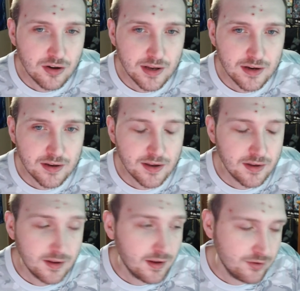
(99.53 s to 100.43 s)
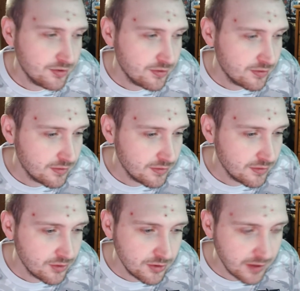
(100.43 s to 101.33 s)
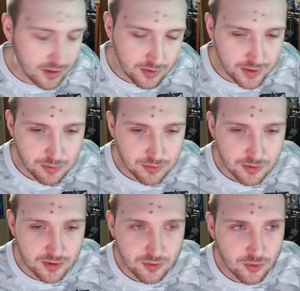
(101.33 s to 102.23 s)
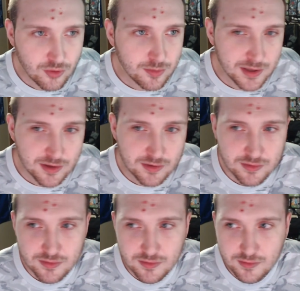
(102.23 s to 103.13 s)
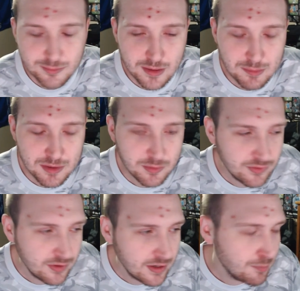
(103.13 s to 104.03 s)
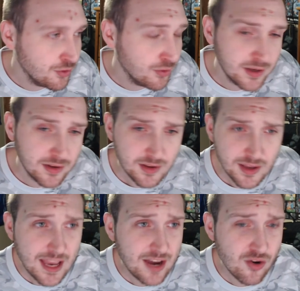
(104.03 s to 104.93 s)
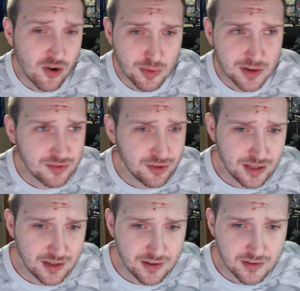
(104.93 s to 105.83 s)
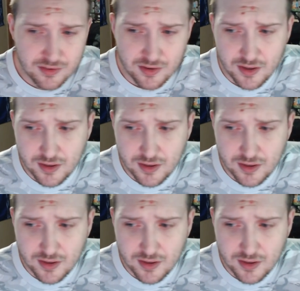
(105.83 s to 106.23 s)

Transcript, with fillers: I, I just could tell that he was going to score because I mean we've seen him do it at Norwich for years.